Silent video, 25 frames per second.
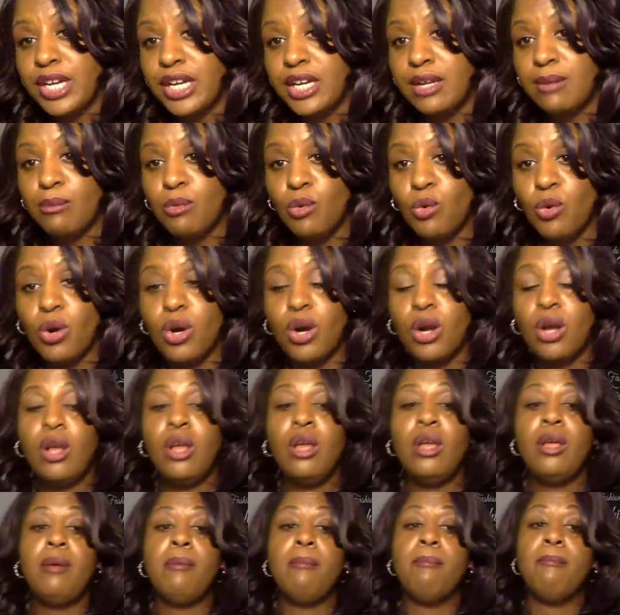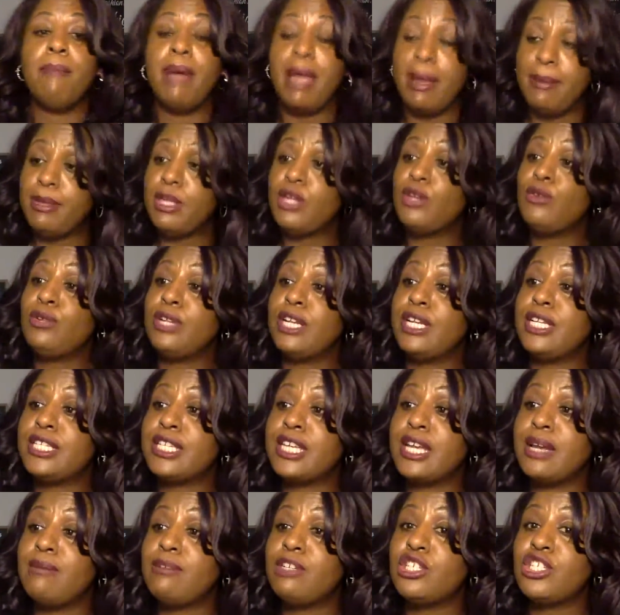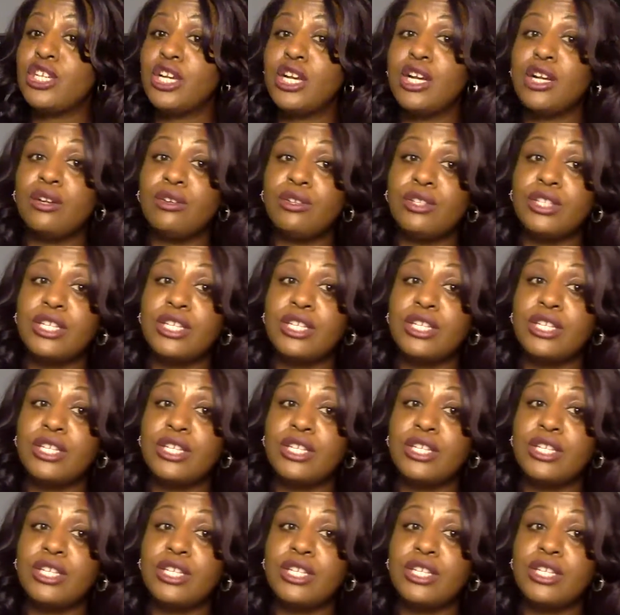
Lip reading: anymore. Maybe you need to get with your Uncle